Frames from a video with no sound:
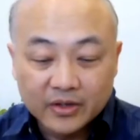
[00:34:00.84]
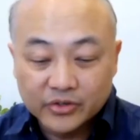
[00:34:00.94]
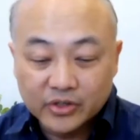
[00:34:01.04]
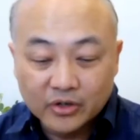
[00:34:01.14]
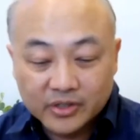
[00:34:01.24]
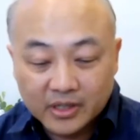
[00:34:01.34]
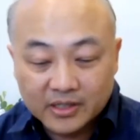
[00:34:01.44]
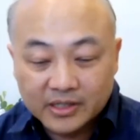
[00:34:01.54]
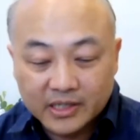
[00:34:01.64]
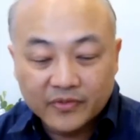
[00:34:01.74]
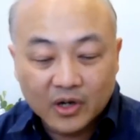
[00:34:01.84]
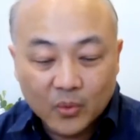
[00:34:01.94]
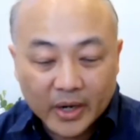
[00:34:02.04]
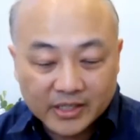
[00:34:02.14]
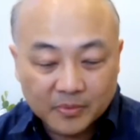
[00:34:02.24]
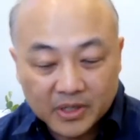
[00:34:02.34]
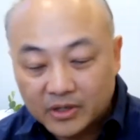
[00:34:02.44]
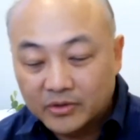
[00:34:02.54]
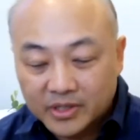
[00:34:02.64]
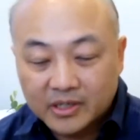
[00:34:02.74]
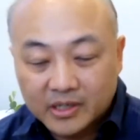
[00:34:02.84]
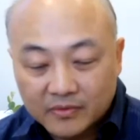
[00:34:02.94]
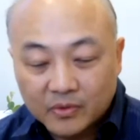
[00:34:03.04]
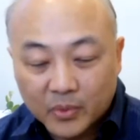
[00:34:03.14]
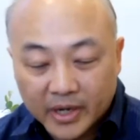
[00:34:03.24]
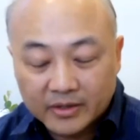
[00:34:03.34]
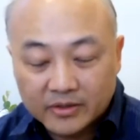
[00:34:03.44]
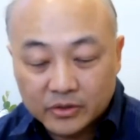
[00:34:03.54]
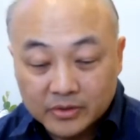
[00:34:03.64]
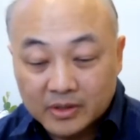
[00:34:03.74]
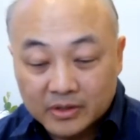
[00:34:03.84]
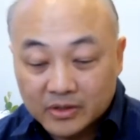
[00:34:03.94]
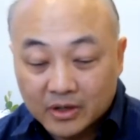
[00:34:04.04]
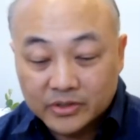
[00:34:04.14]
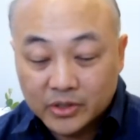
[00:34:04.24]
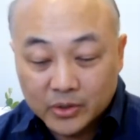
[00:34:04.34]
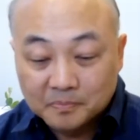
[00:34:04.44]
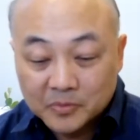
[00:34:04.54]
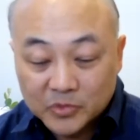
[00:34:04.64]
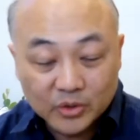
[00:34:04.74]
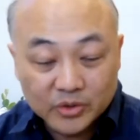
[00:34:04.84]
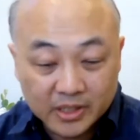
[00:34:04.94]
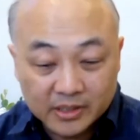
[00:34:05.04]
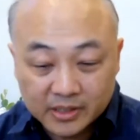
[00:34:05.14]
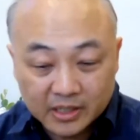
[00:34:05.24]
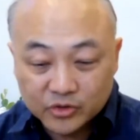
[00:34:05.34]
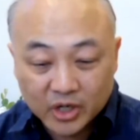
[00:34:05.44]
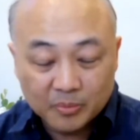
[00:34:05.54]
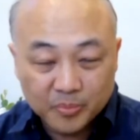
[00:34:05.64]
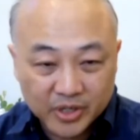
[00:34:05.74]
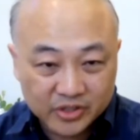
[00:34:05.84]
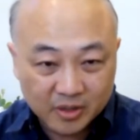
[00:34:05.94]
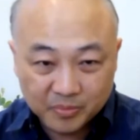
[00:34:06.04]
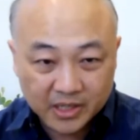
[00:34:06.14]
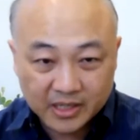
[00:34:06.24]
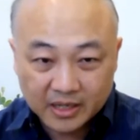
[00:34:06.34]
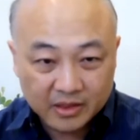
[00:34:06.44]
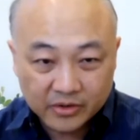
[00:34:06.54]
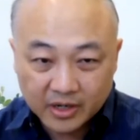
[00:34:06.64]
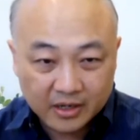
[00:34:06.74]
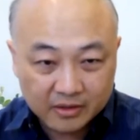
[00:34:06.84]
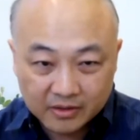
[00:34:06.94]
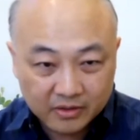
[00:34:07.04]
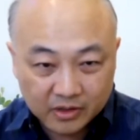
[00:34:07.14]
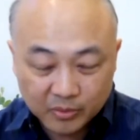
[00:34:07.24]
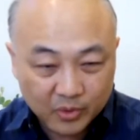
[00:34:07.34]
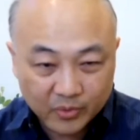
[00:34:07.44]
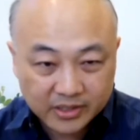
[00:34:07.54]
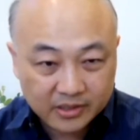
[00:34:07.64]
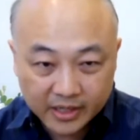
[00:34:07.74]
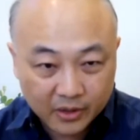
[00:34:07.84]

no sense giving away something you don't need to give away to. There's also no sense in trying to pitch something that they're not going to be resonating